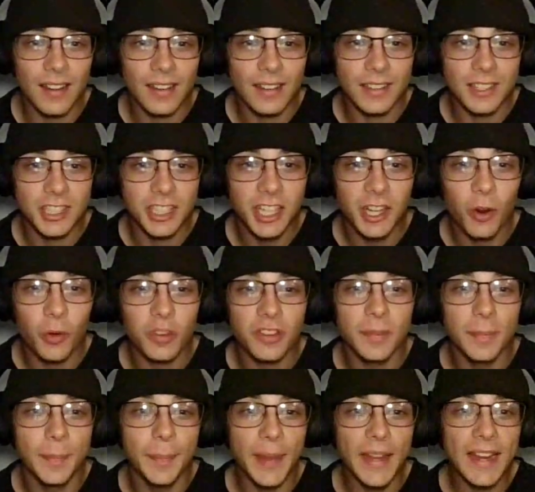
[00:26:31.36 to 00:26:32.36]
Cheeto was
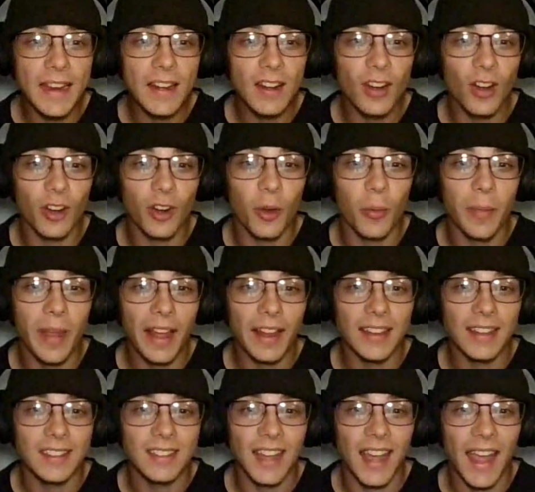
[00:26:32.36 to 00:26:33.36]
beating on
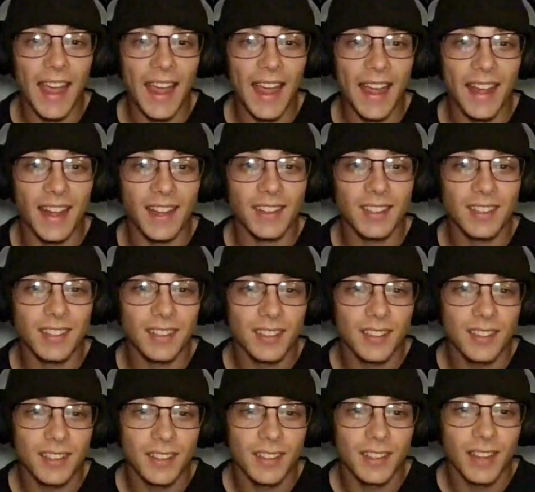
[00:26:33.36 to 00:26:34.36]
O'Malley's ass.
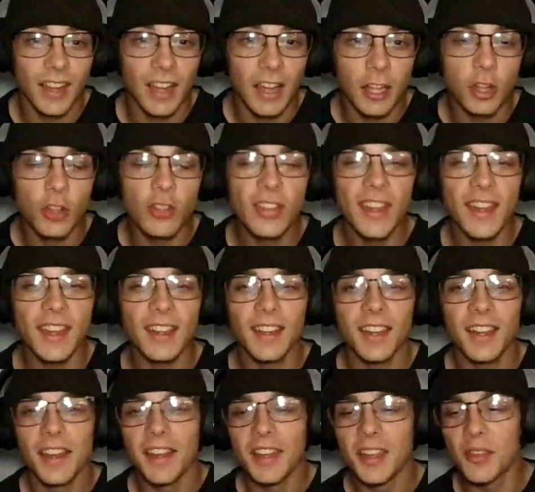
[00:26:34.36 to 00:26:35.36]
You think
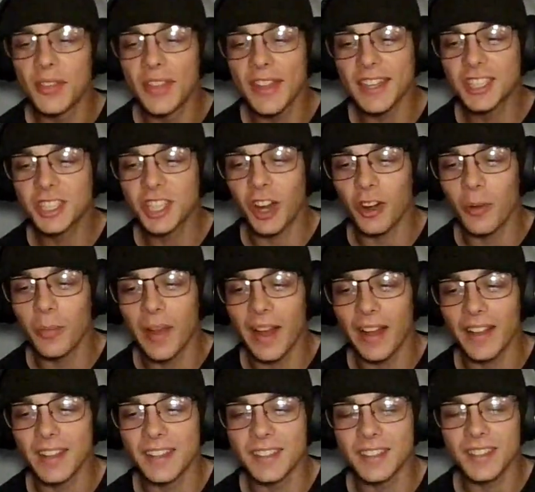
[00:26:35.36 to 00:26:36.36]
Sean
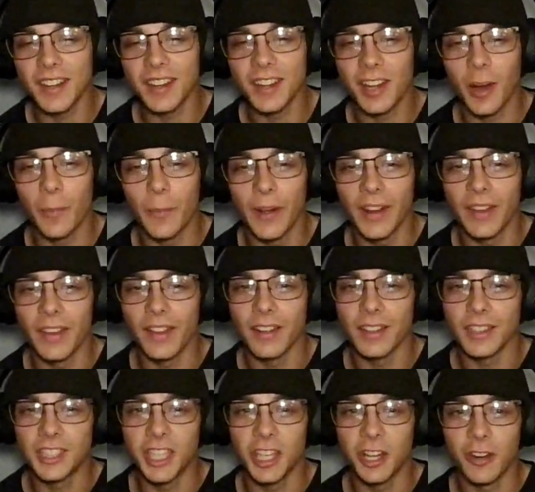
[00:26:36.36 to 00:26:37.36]
O'Malley is gonna come into the
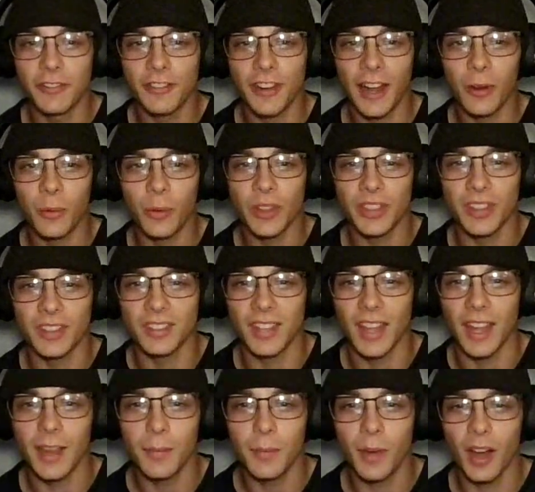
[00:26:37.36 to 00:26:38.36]
Cheeto fight with the
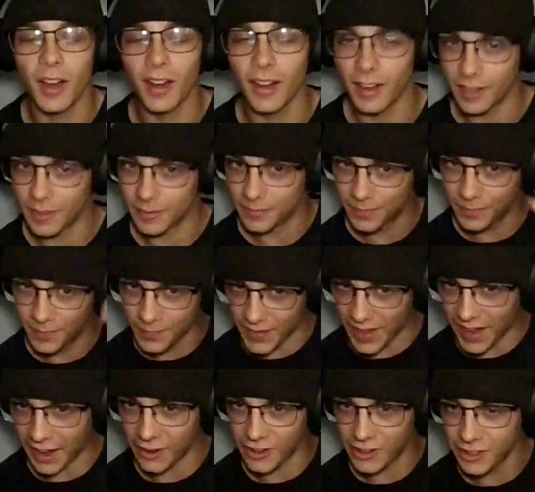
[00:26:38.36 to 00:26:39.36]
same
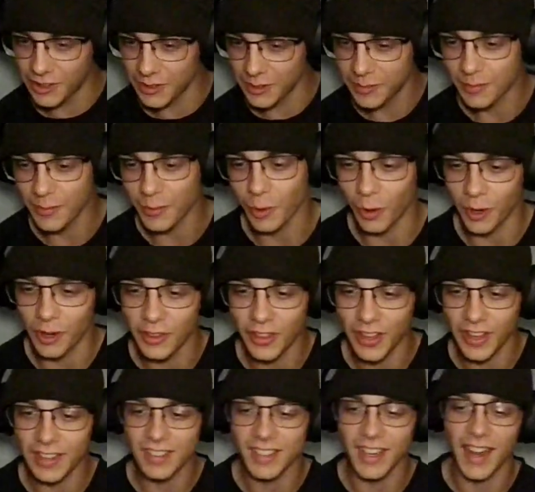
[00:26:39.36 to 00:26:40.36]
hairdo, or you
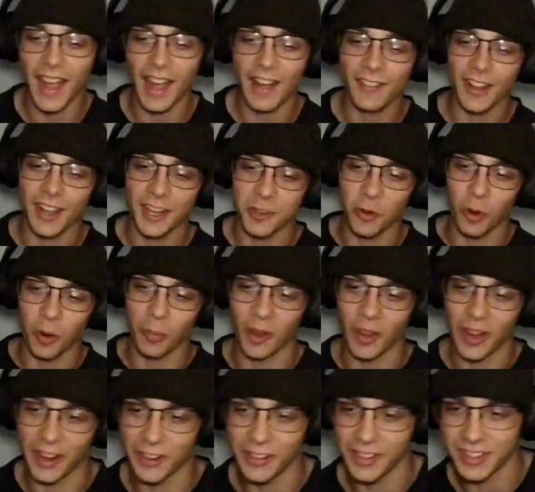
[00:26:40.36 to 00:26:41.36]
think he's gonna have like normal
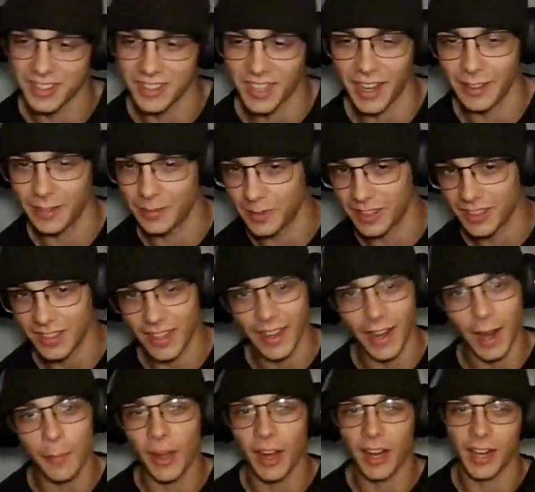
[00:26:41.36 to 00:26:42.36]
hair this time? He's like,
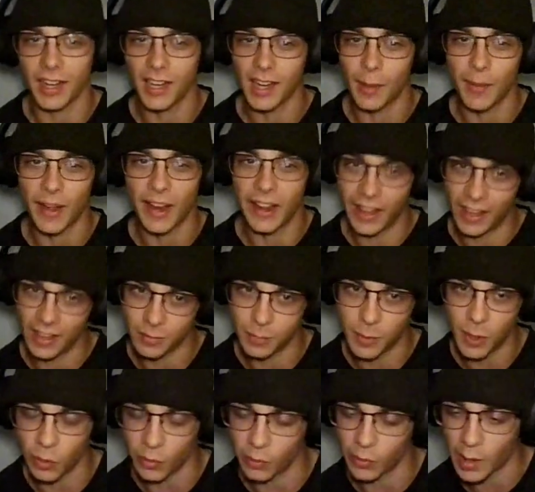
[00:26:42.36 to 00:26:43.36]
I'm not gonna get my ass
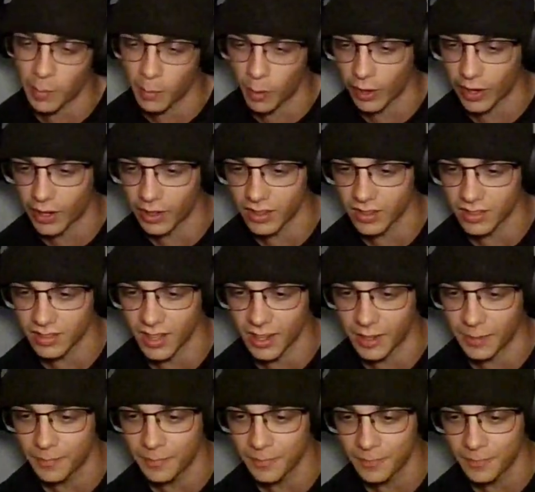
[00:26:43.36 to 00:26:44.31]
beat with rainbow hair this time.